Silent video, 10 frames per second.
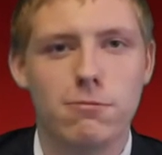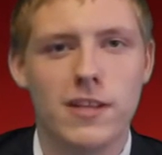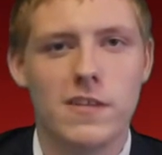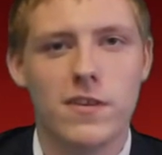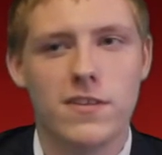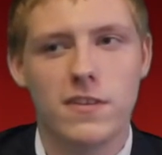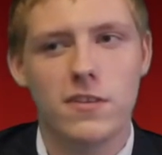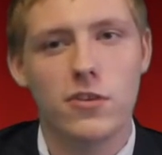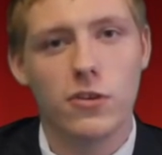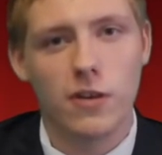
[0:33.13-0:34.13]
please visit
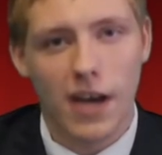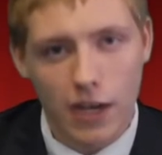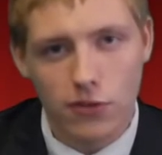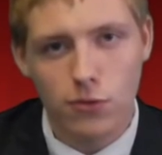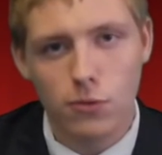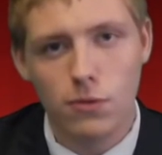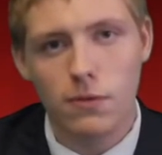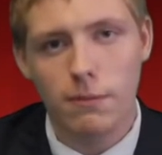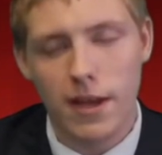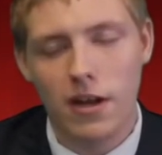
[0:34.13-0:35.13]
your high school
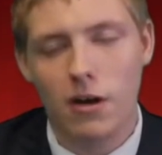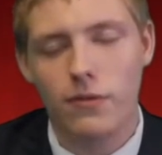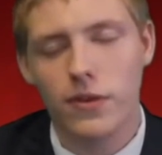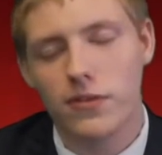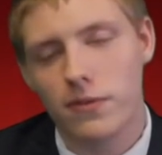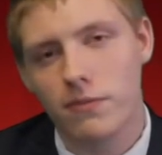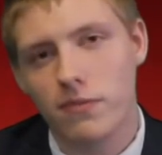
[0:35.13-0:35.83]
main office.